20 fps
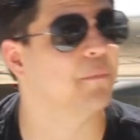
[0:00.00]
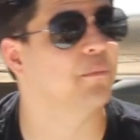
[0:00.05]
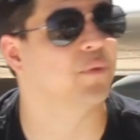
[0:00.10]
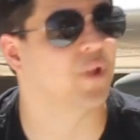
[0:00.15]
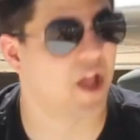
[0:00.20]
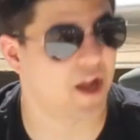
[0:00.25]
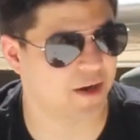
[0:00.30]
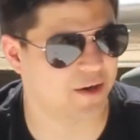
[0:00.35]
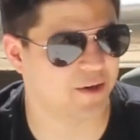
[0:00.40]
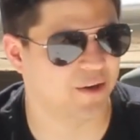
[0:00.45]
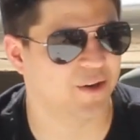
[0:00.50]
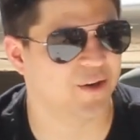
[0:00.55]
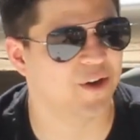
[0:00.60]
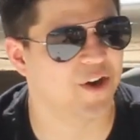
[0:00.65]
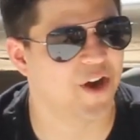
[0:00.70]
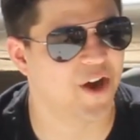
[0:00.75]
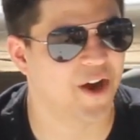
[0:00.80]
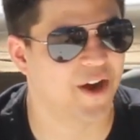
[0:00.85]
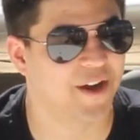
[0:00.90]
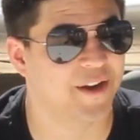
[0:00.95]
blocker
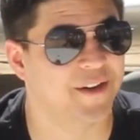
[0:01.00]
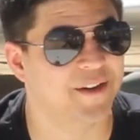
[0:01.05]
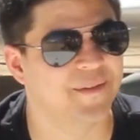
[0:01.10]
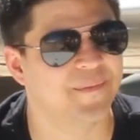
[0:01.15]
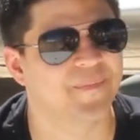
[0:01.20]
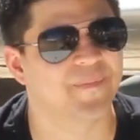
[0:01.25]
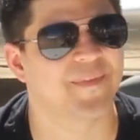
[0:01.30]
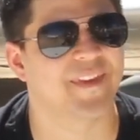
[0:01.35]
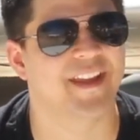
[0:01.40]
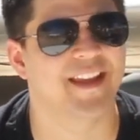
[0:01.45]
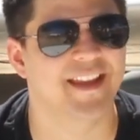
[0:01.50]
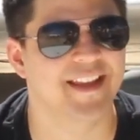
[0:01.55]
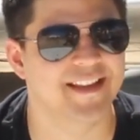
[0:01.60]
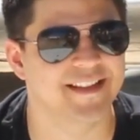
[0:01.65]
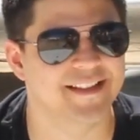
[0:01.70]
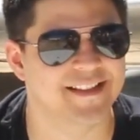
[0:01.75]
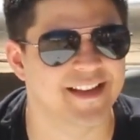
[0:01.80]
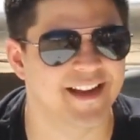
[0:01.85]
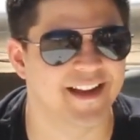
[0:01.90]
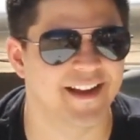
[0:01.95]
on,
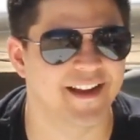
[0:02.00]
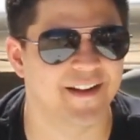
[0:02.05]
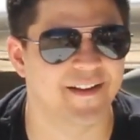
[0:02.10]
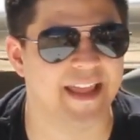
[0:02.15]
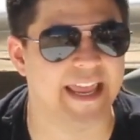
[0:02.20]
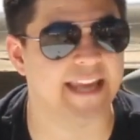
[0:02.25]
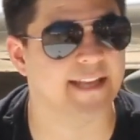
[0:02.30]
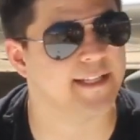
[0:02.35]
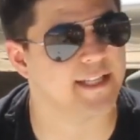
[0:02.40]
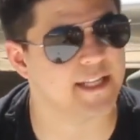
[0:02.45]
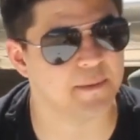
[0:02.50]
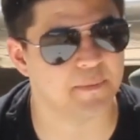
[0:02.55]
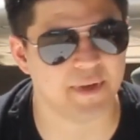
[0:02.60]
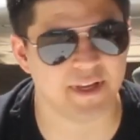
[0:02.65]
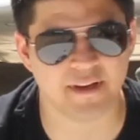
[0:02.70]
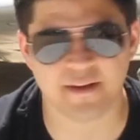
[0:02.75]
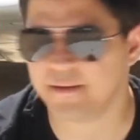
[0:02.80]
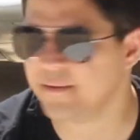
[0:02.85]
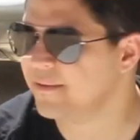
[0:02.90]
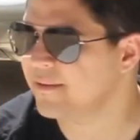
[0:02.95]
is
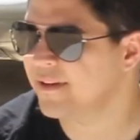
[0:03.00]
ATP.